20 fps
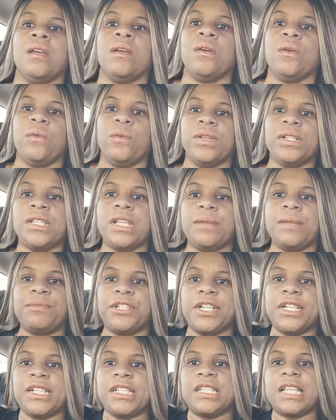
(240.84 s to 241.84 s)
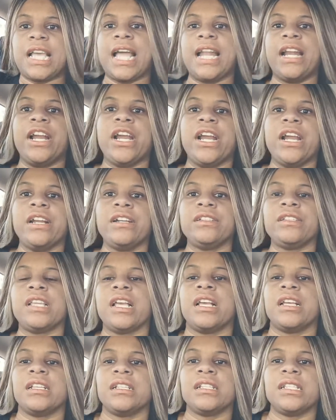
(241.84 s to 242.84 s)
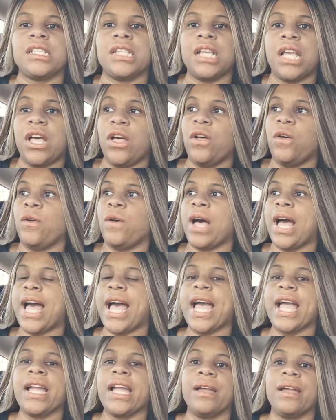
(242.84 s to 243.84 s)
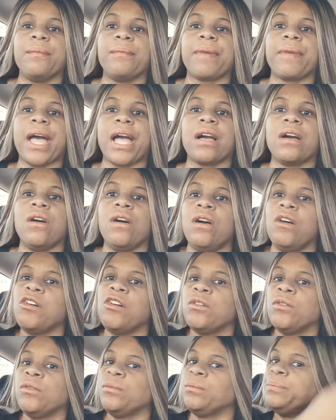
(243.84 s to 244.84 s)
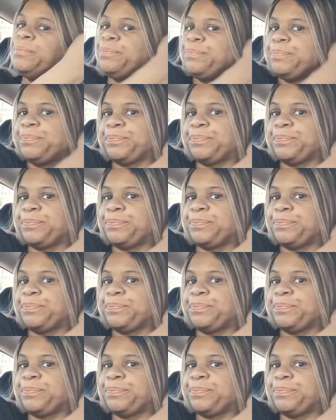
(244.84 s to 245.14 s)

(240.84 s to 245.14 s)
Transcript: What's up, trendsetters? So I am back home.